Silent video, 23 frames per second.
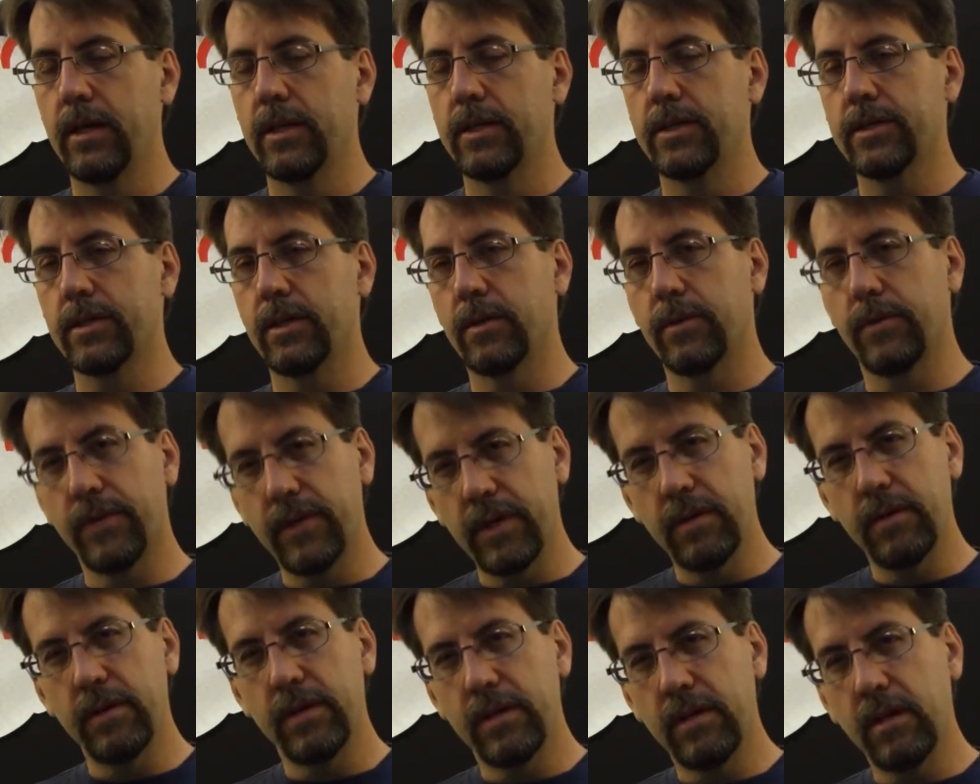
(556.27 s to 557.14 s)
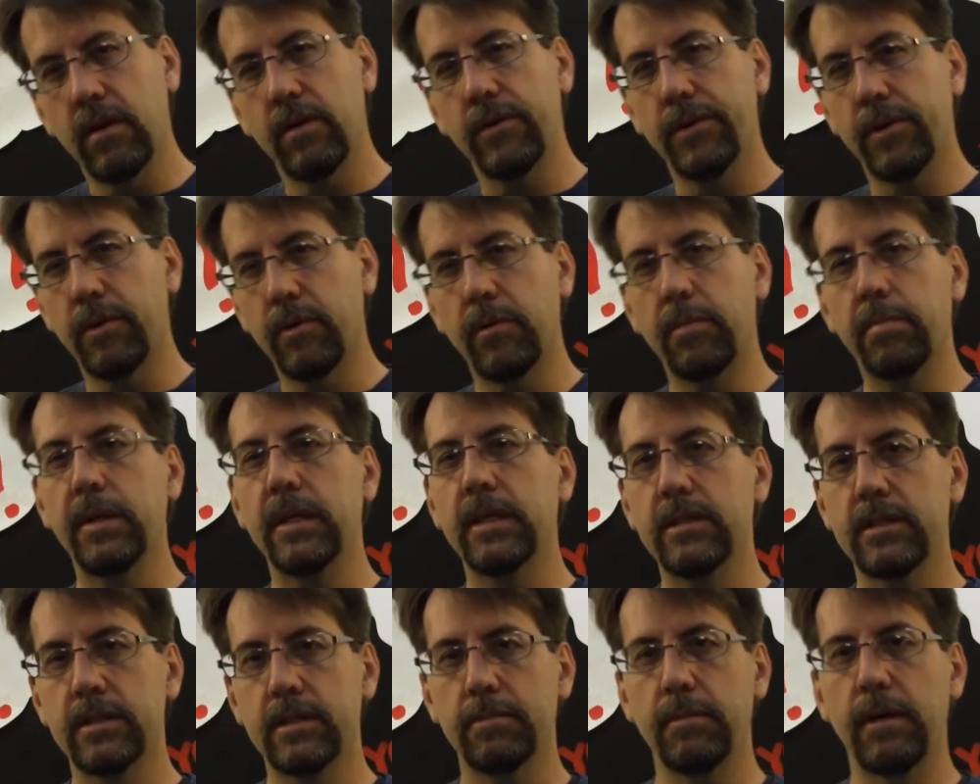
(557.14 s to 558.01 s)
So, you know, your
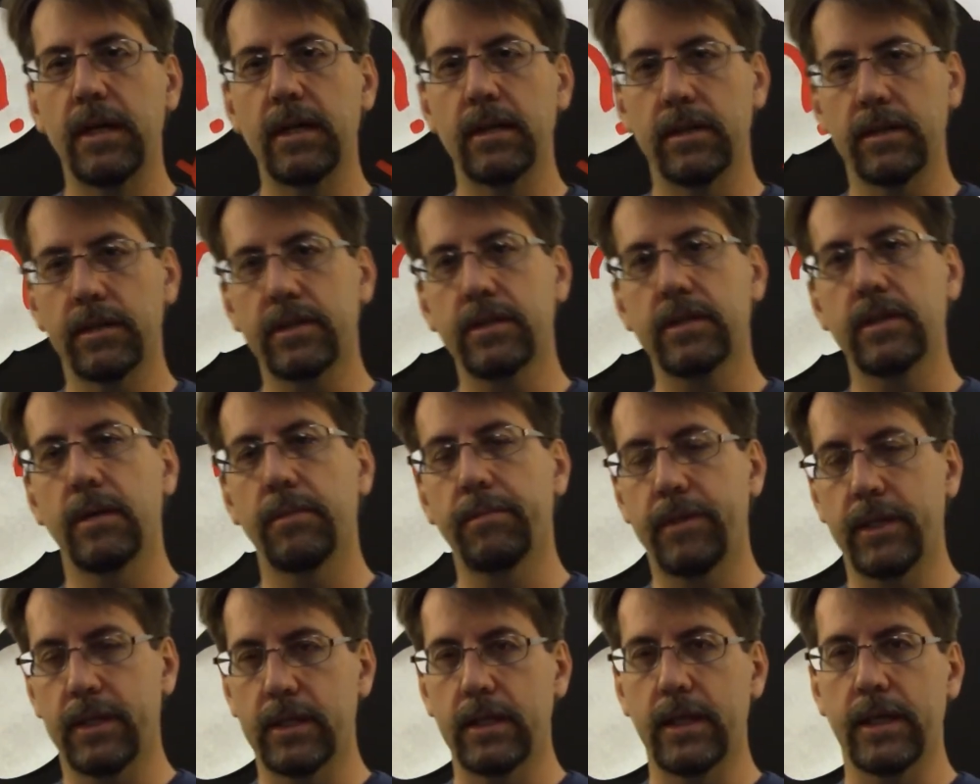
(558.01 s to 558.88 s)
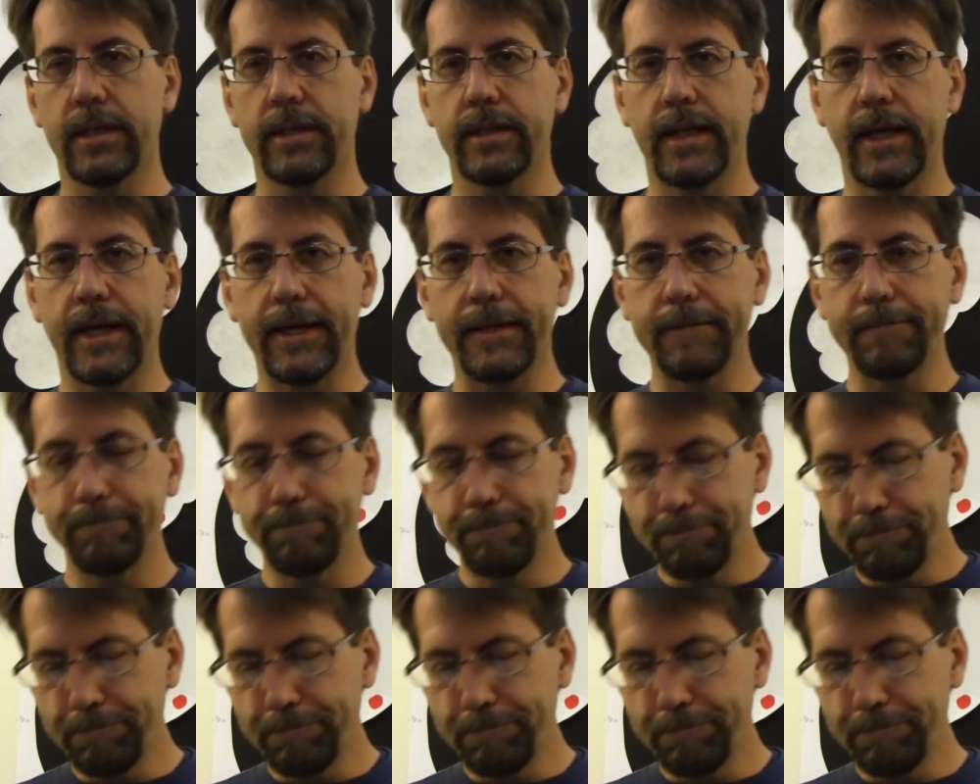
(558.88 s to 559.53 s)
repentance might look something like that.